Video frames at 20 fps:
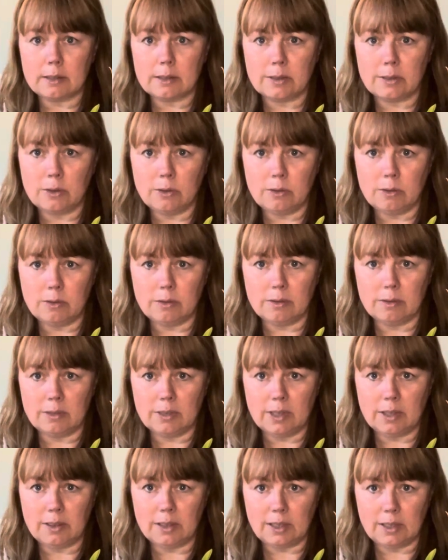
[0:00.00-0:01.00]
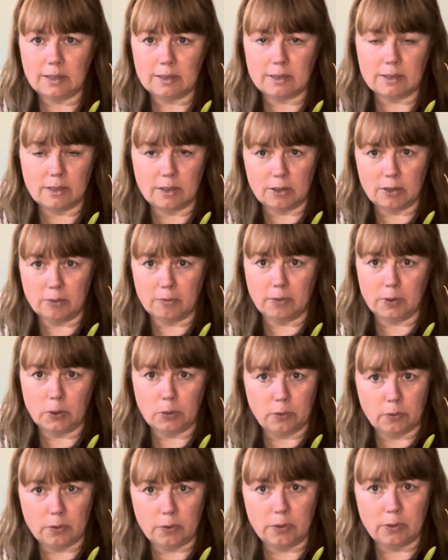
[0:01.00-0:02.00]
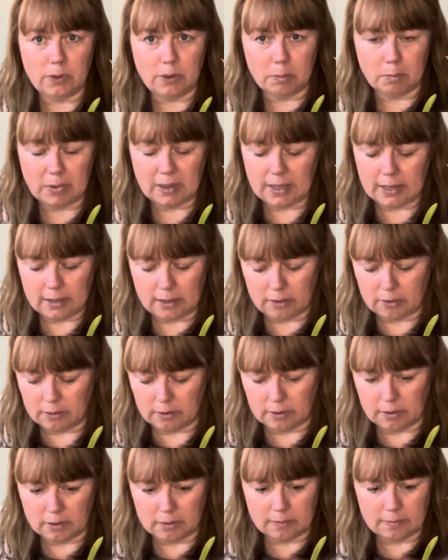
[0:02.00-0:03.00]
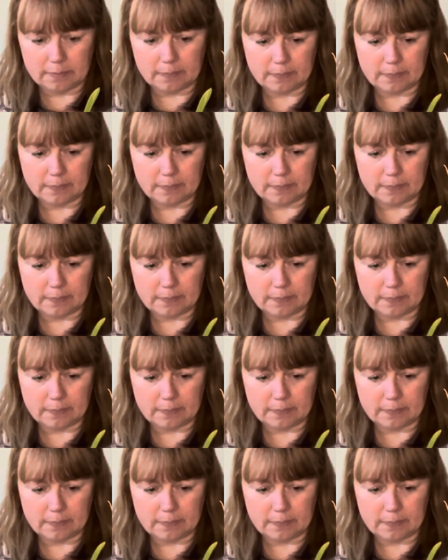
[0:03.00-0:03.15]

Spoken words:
so nothing's gonna flow through the plant or